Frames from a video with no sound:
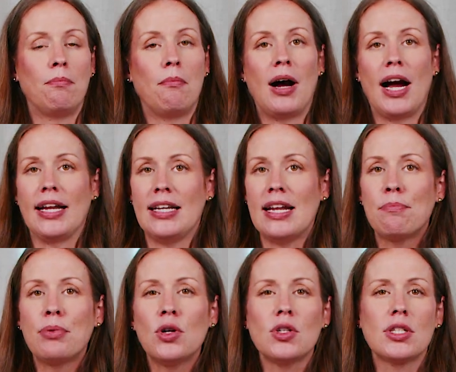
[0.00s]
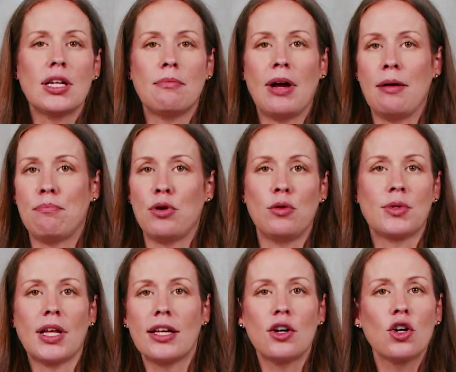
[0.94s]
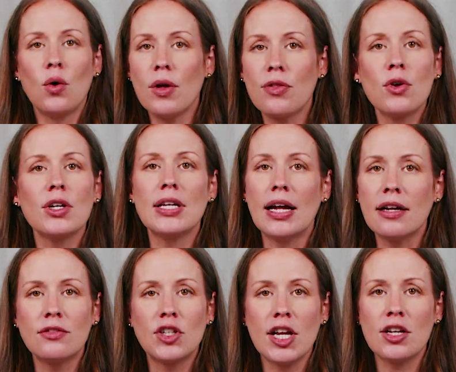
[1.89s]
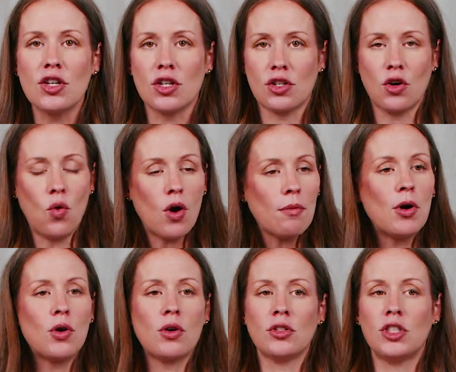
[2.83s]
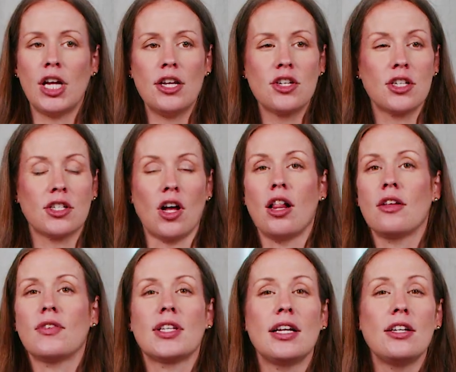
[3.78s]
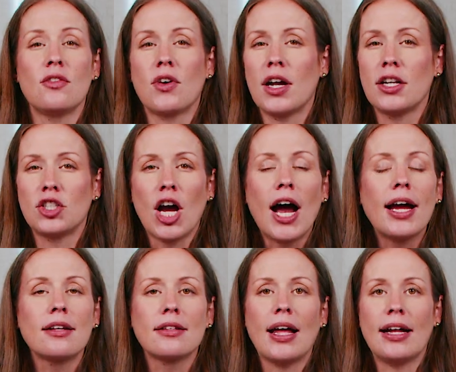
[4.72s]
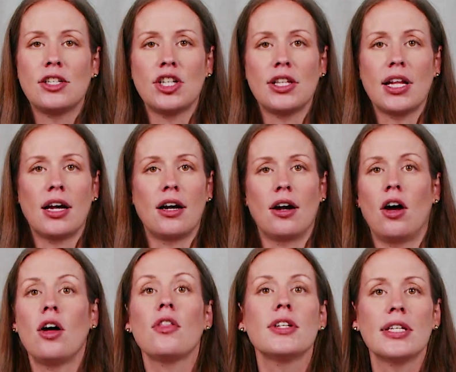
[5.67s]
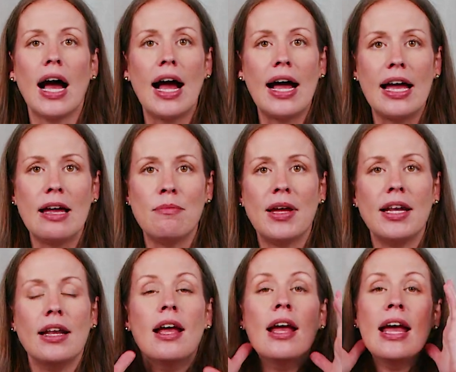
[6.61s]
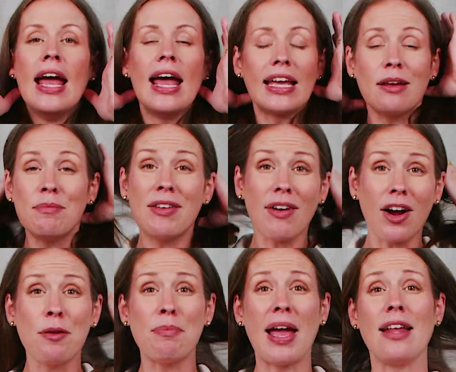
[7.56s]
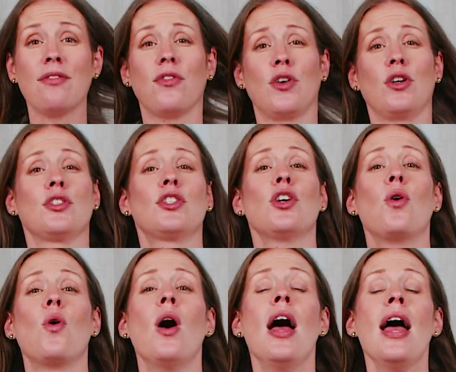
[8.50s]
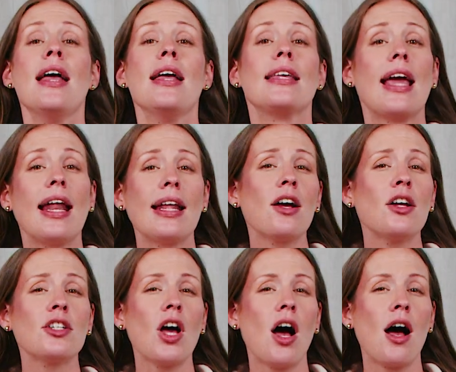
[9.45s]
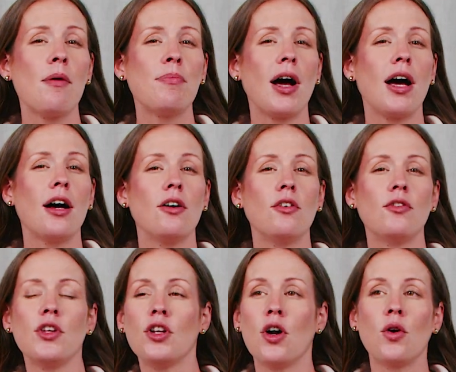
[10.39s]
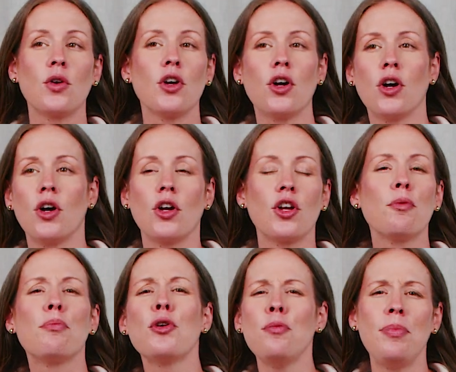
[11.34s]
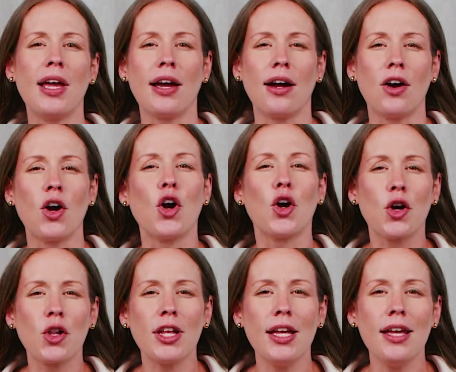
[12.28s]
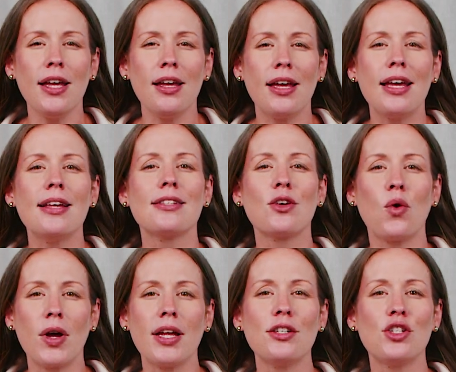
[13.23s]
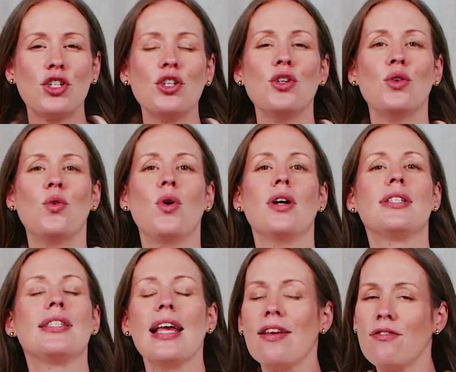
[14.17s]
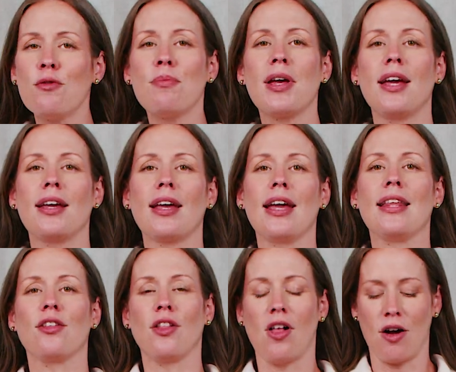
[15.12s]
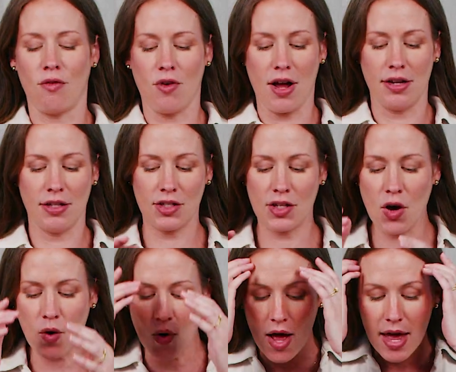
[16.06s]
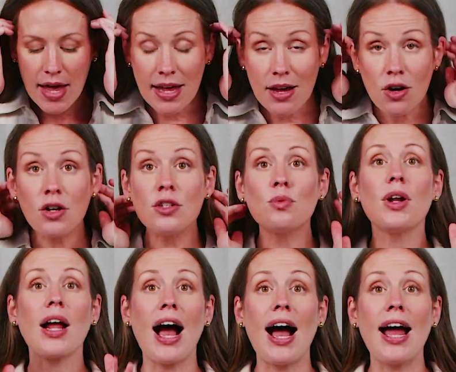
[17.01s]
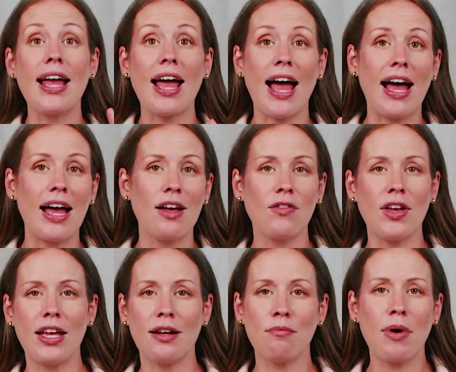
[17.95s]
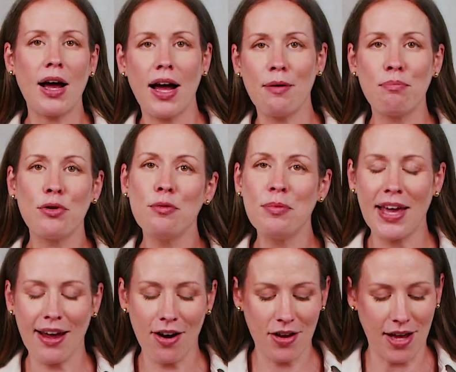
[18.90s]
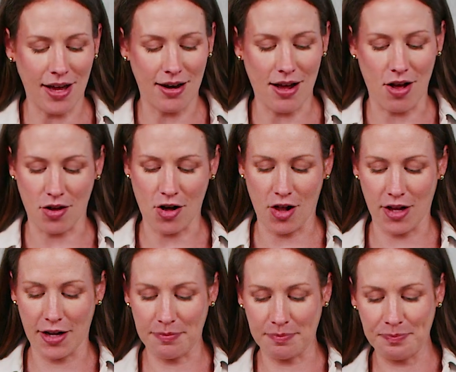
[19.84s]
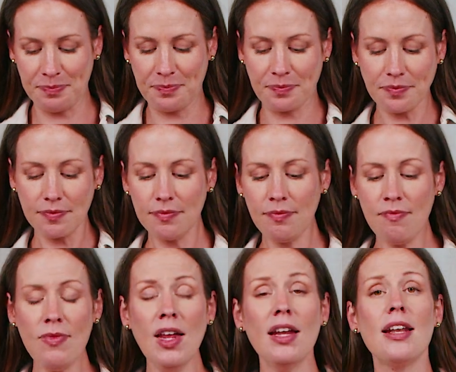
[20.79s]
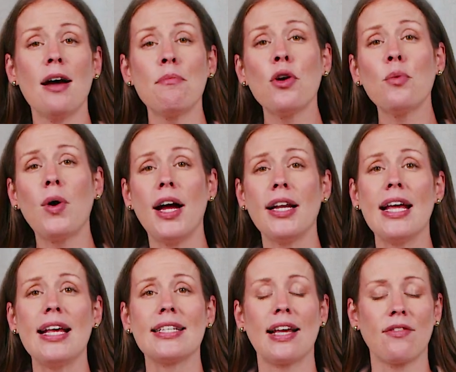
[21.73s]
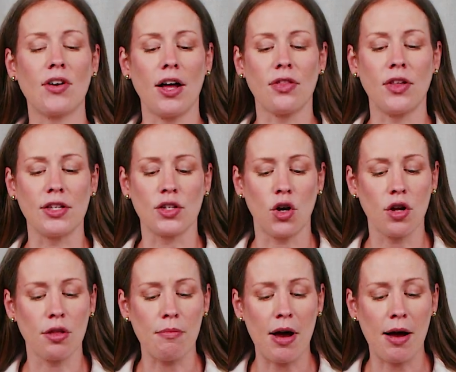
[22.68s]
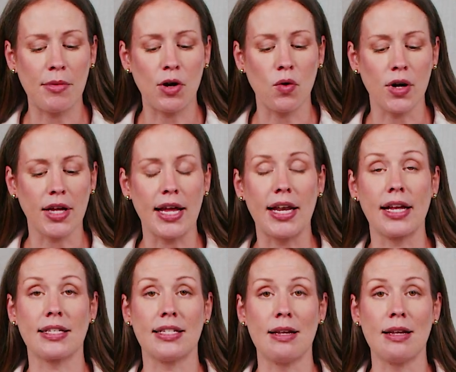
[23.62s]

my nipples and my boobs, like you're going through a ton of changes, hormonal changes. All of a sudden you've got a child latching there all the time, and it can be very painful. So getting on top of, your boob care early is going to save you big in the long run. So here's what I have in my boob care kit, I'll call it. Number one is I've got this Earth Mama Organics